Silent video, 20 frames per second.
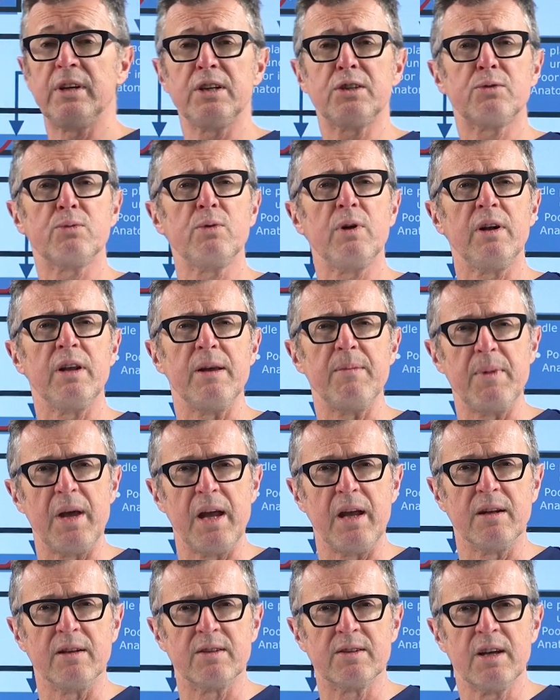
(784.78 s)
this really
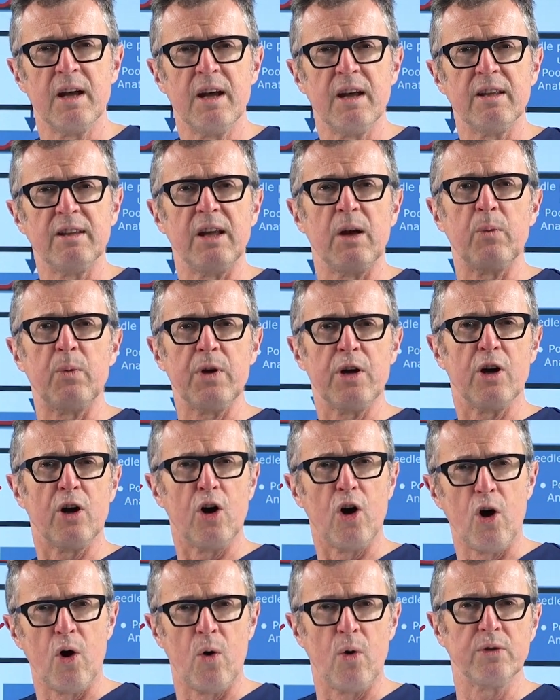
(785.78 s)
means that we
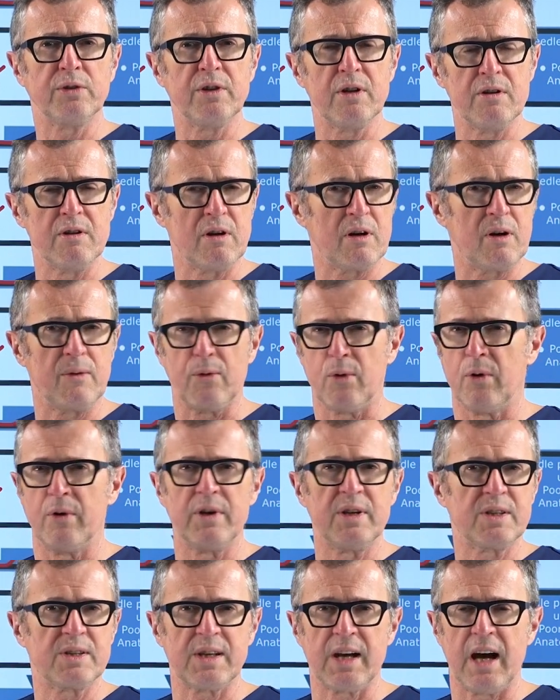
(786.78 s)
are on the nerve or
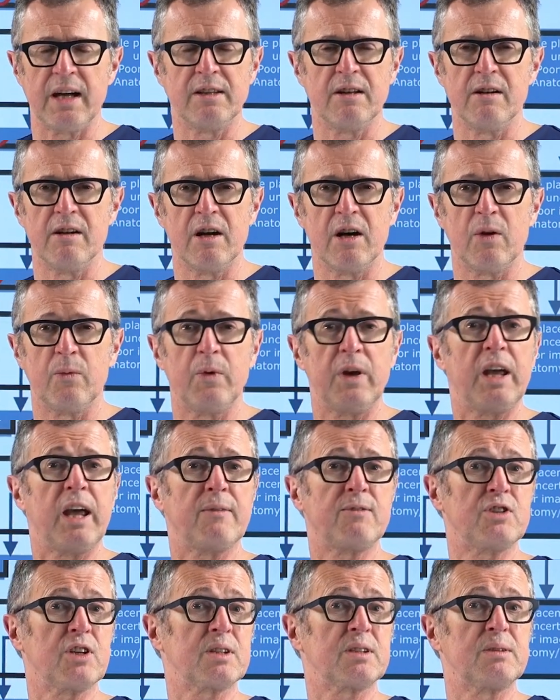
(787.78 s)
inside the nerve, we
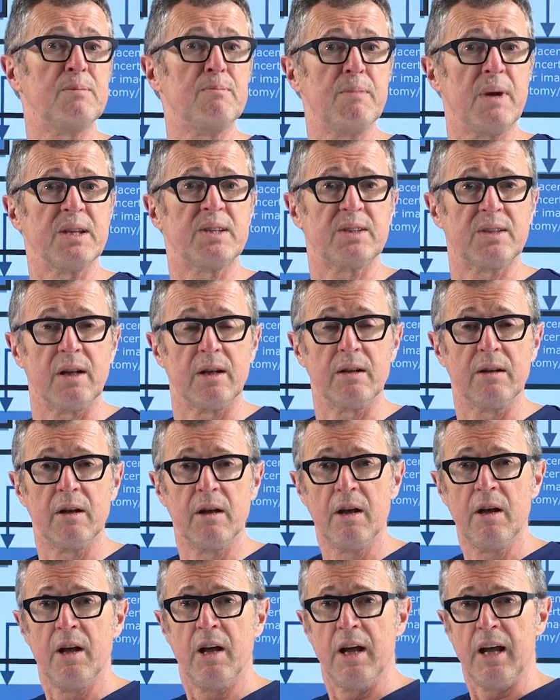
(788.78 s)
have just missed it.
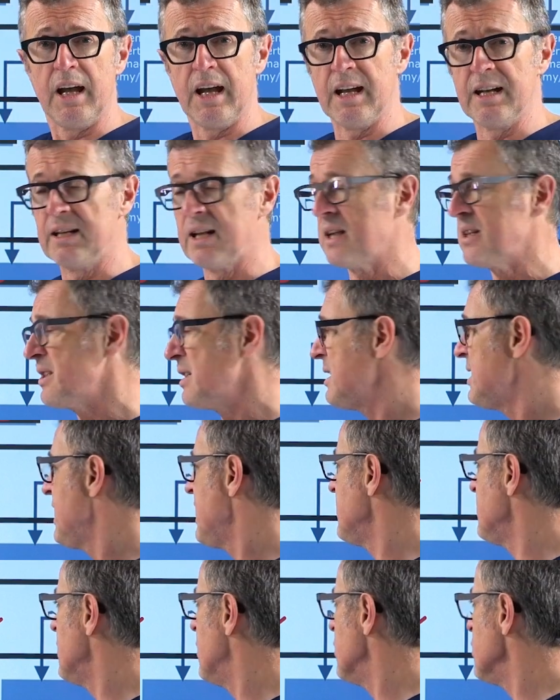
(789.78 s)
In that
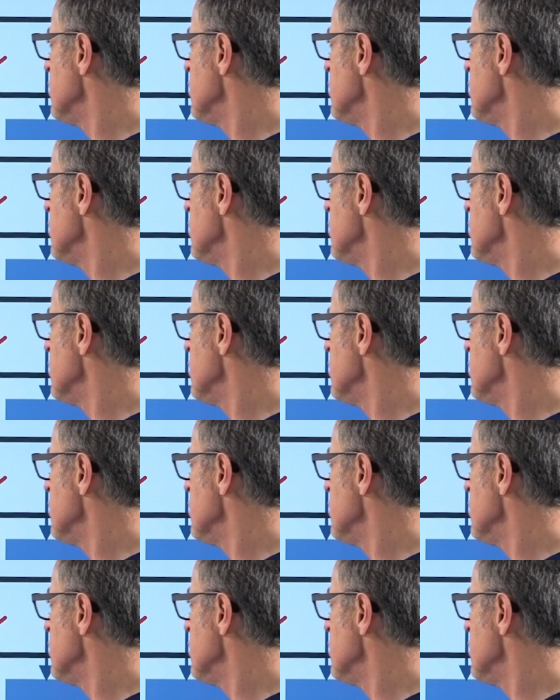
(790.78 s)
scenario,